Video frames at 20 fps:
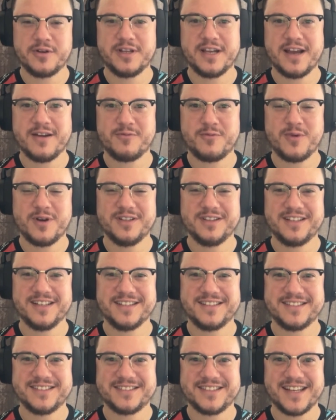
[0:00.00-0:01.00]
only have one
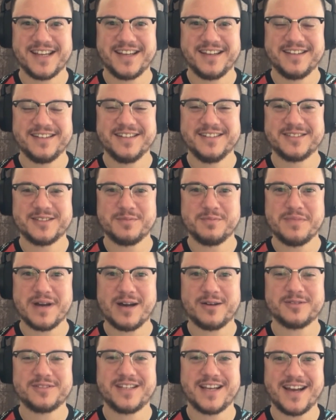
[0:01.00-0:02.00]
thing to say. It's
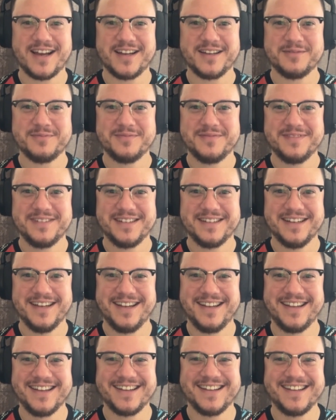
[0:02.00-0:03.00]
about time.
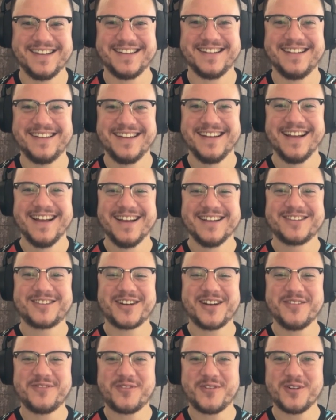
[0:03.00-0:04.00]

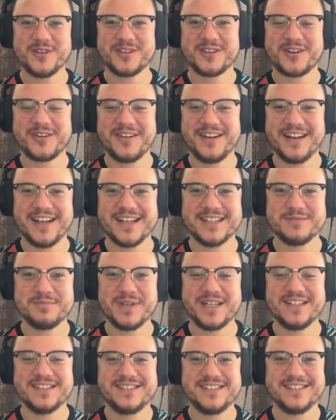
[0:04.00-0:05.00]
343 has
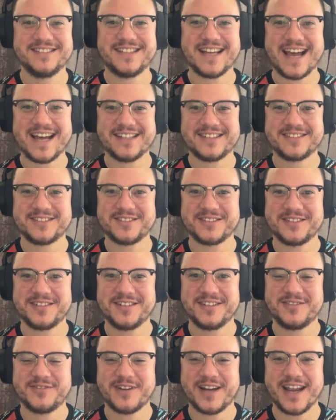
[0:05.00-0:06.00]
been a disaster
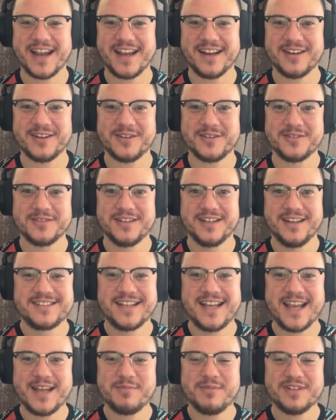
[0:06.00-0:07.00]
for Halo. Each
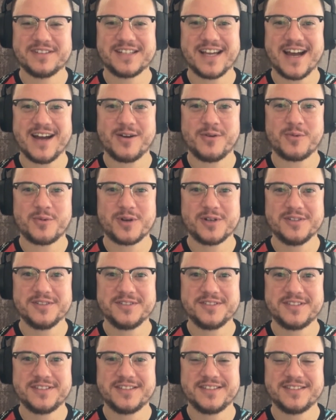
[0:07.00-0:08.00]
game has gotten
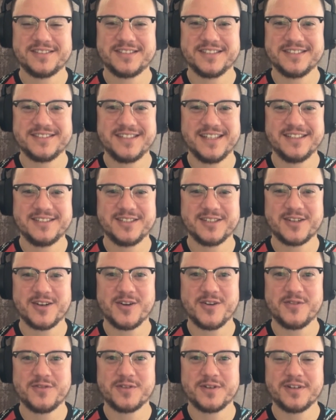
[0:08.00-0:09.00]
worse since they took
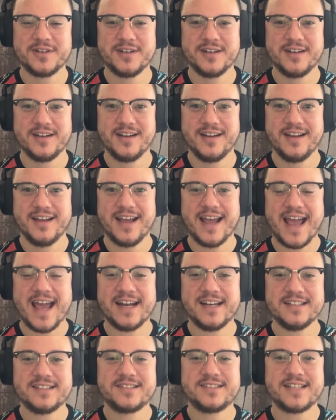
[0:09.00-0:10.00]
over.
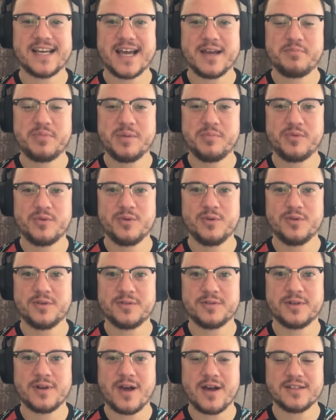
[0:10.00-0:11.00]
And it's sad people
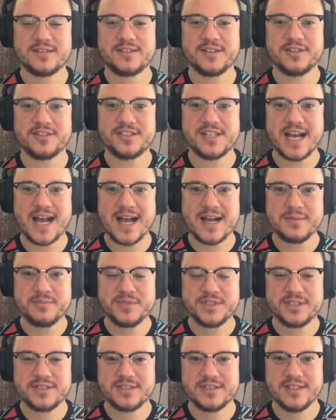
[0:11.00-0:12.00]
lost their
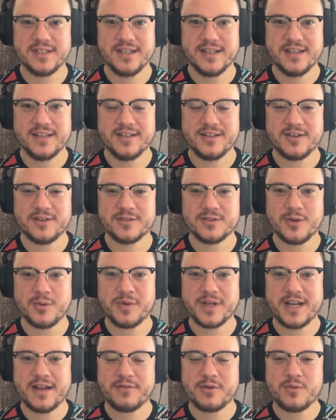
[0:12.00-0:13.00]
jobs. You know,
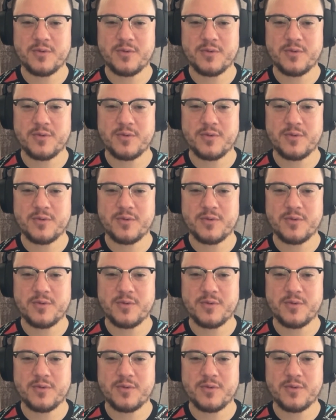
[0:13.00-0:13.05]
nobody